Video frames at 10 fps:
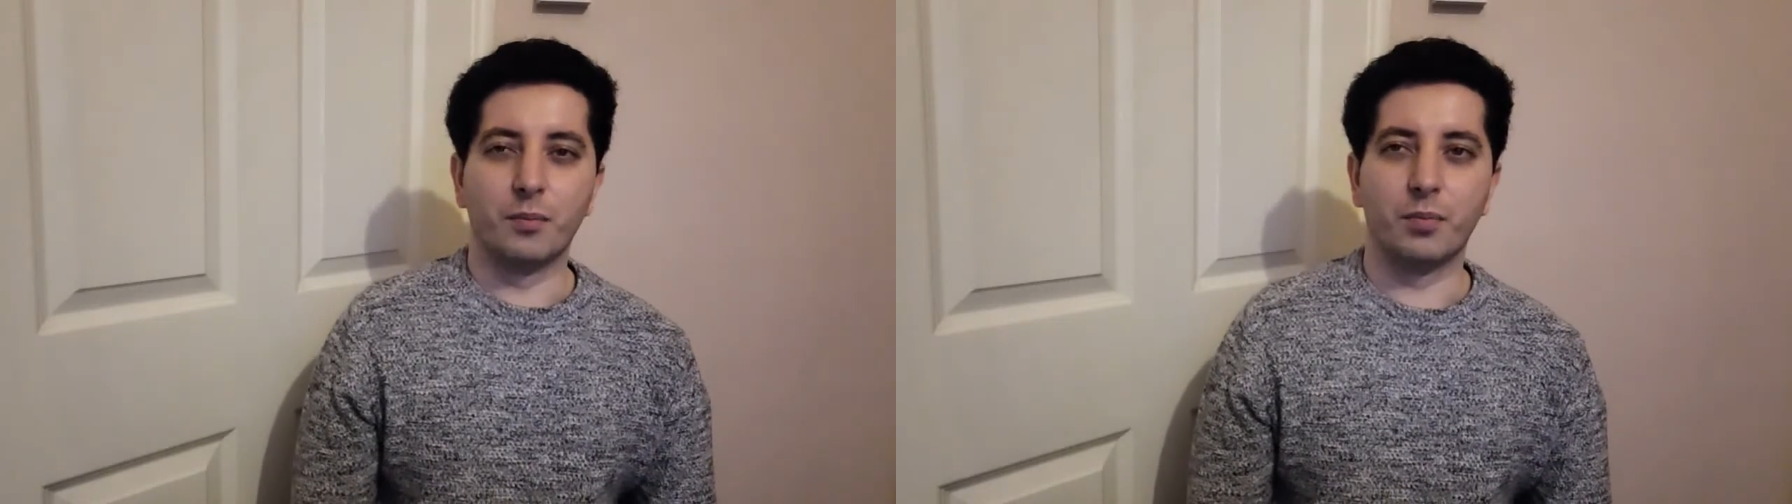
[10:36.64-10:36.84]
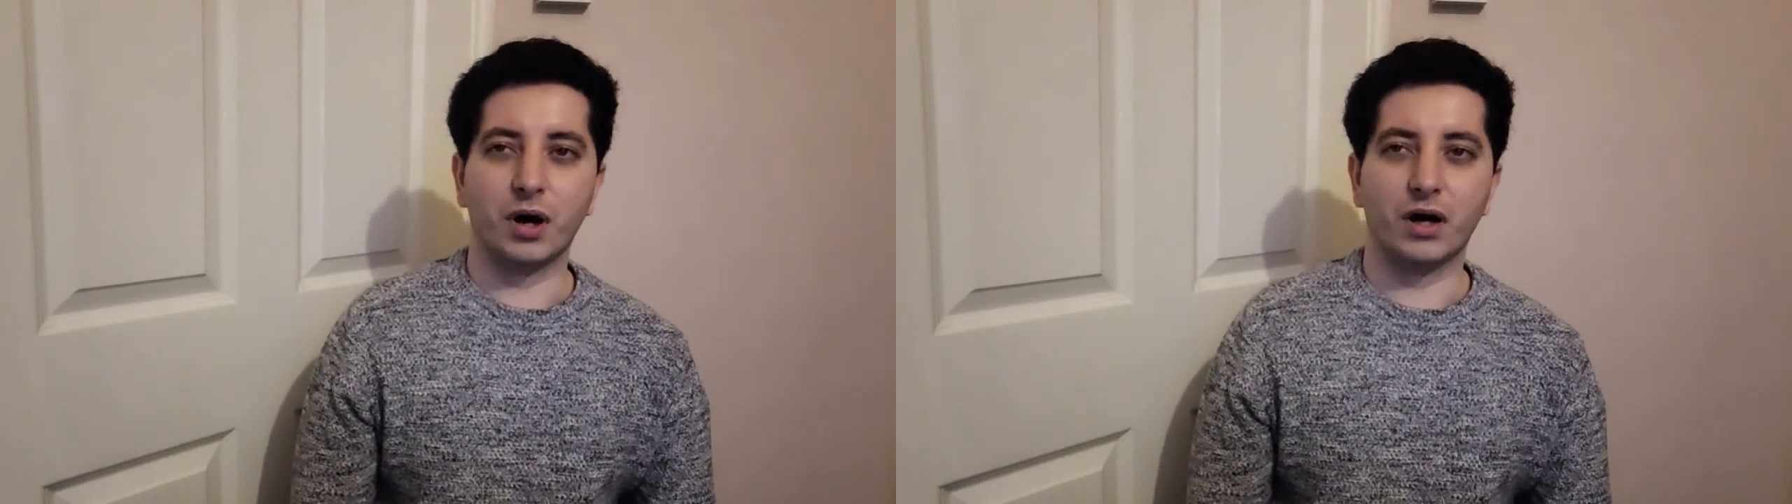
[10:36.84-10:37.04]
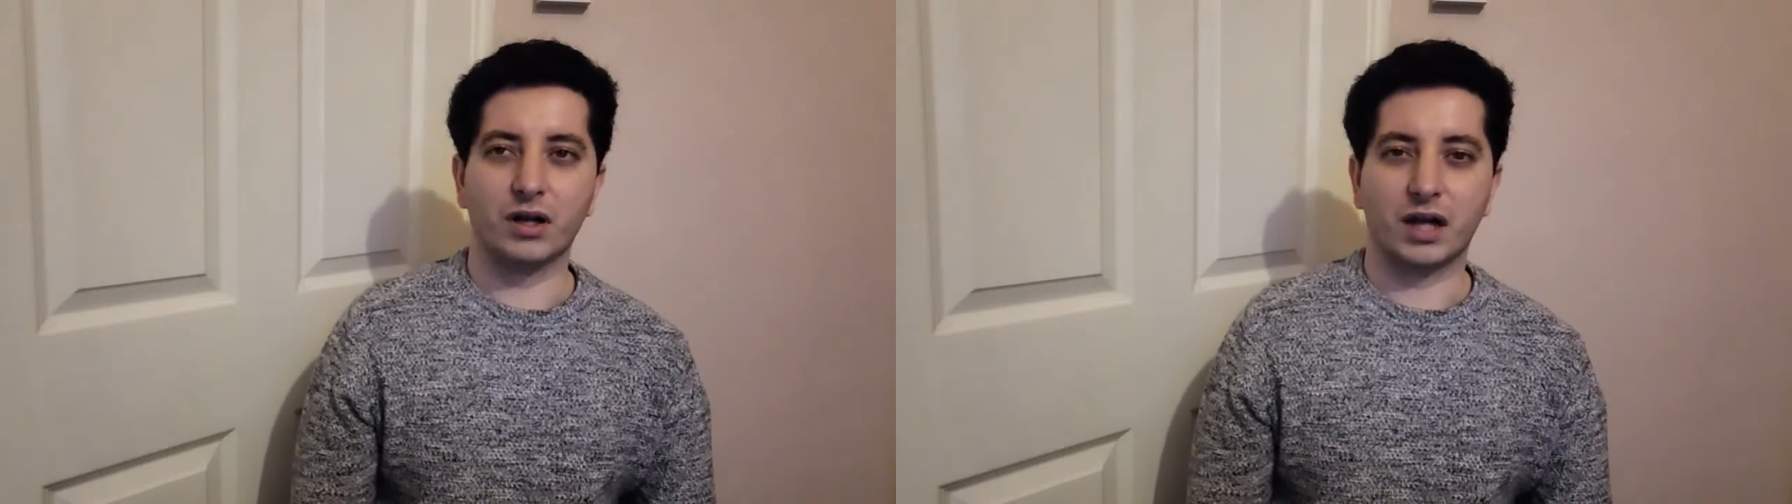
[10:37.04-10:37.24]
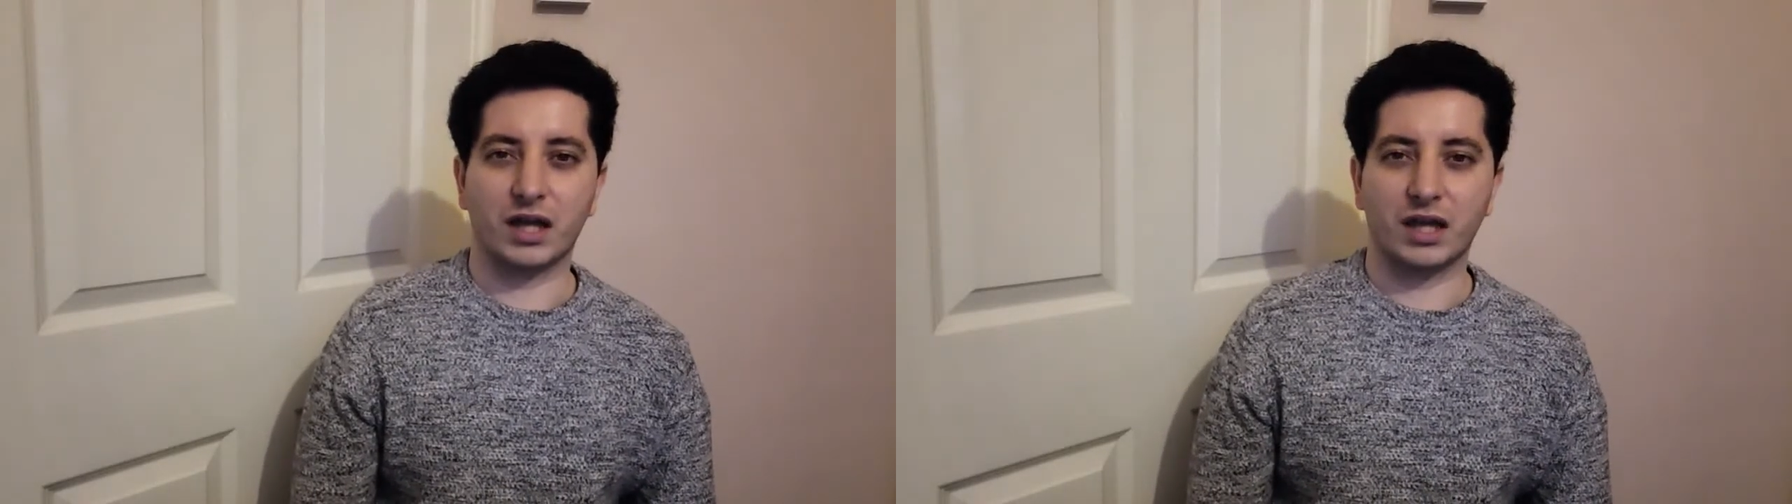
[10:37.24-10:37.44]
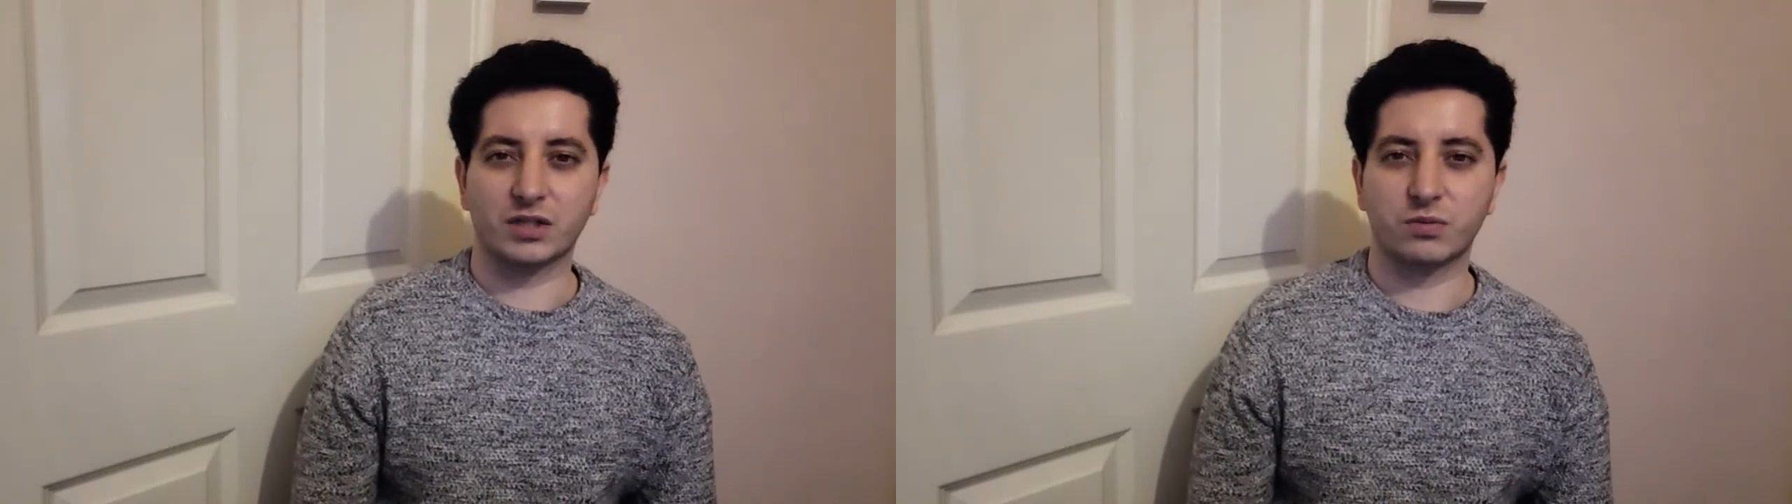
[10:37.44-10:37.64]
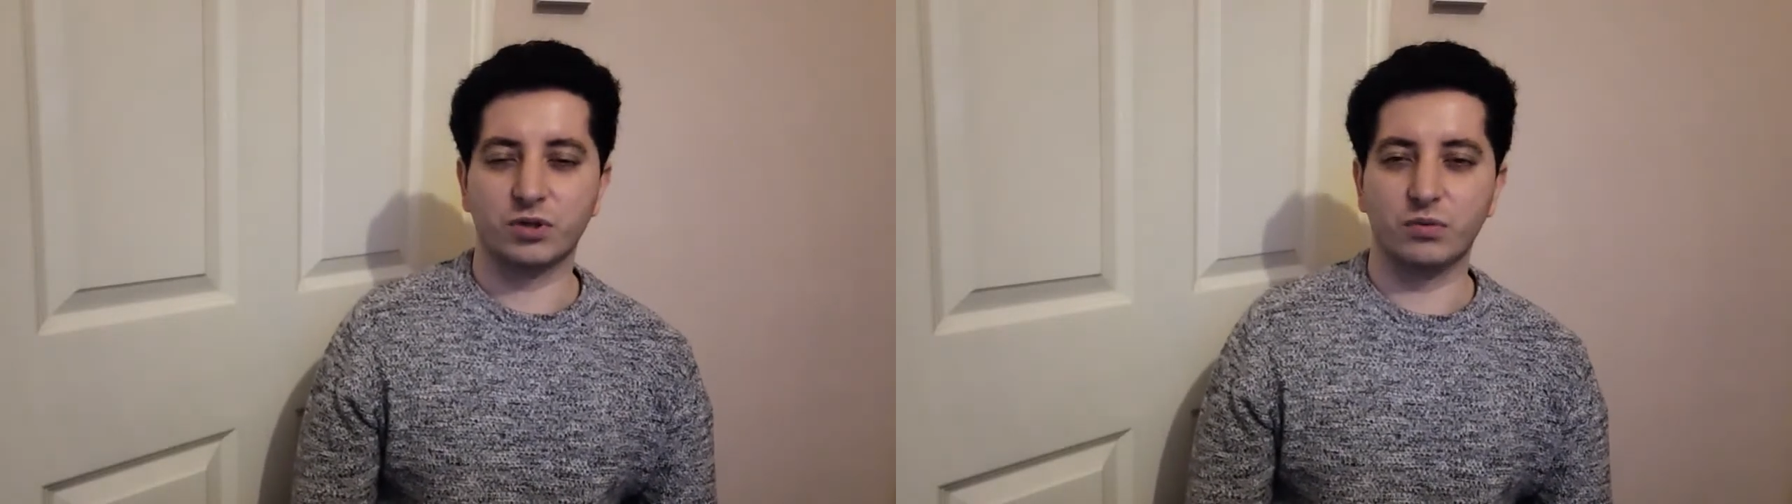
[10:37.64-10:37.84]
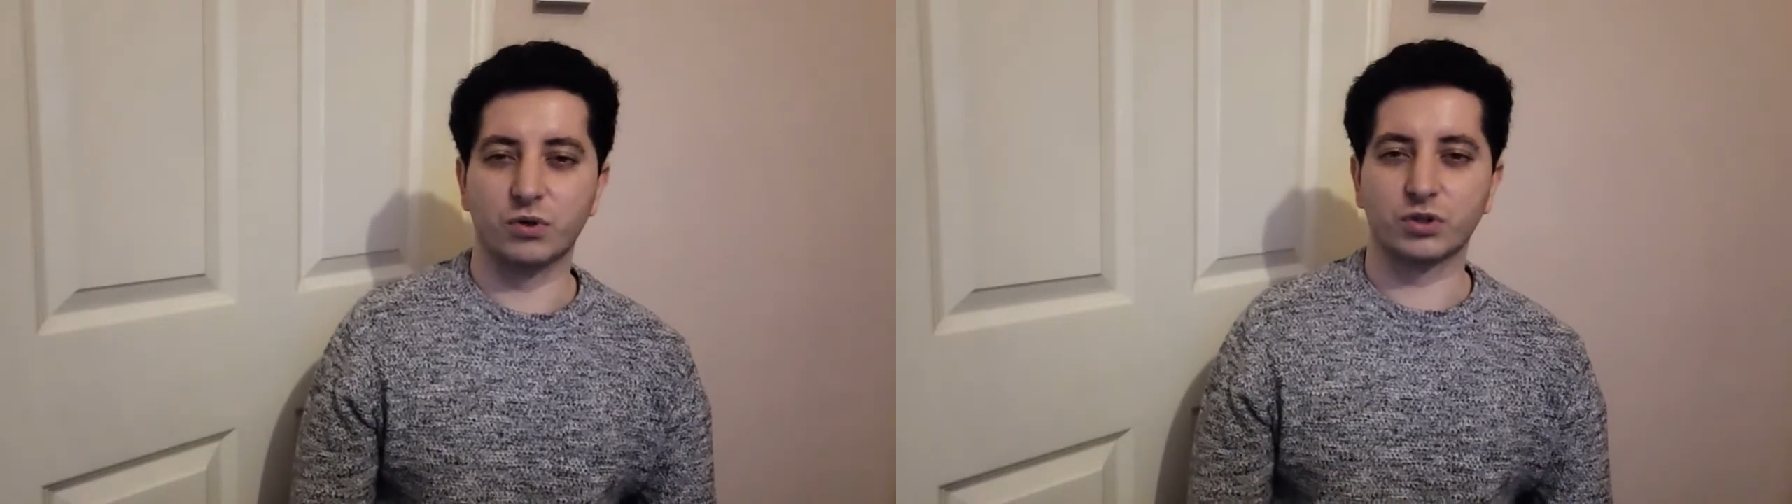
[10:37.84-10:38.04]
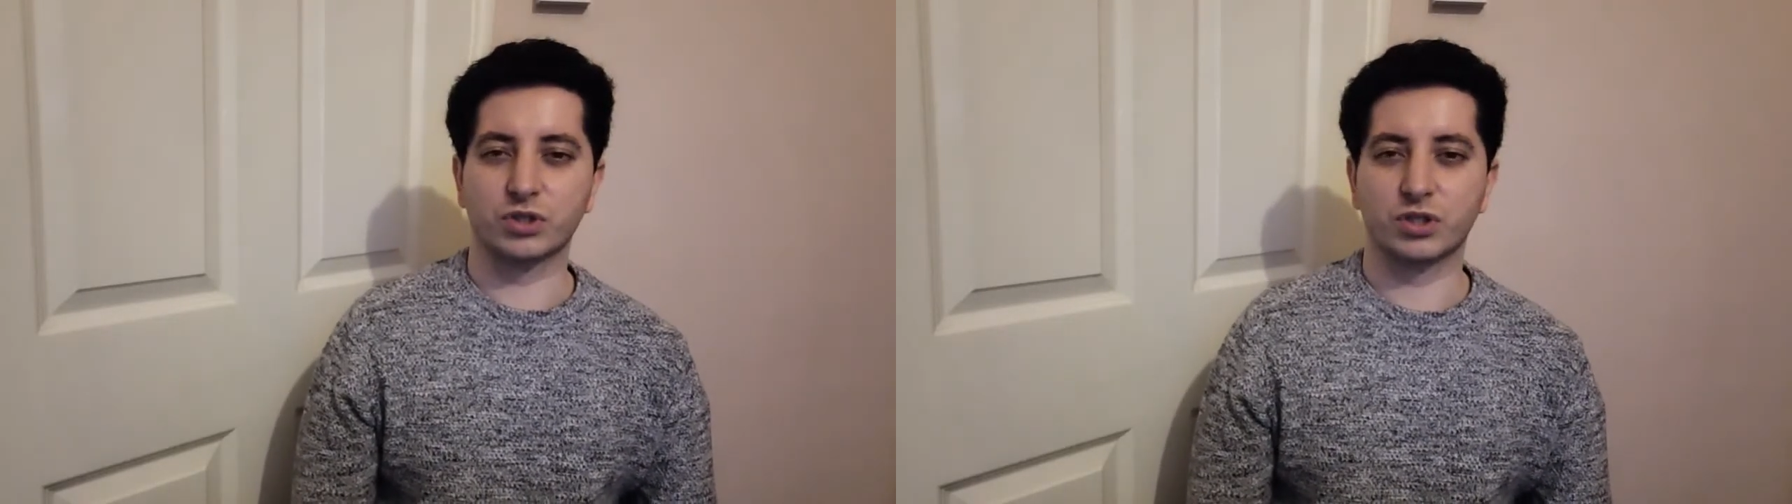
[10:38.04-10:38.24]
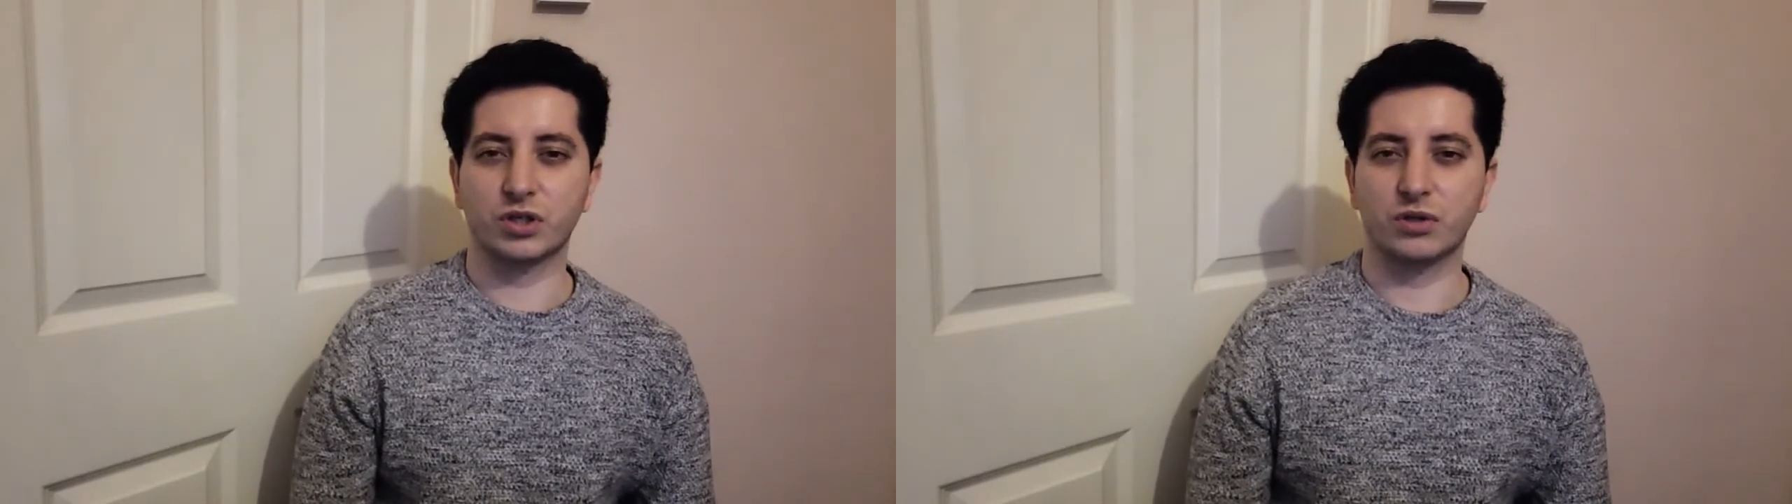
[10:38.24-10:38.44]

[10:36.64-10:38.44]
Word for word: But I guess when you watch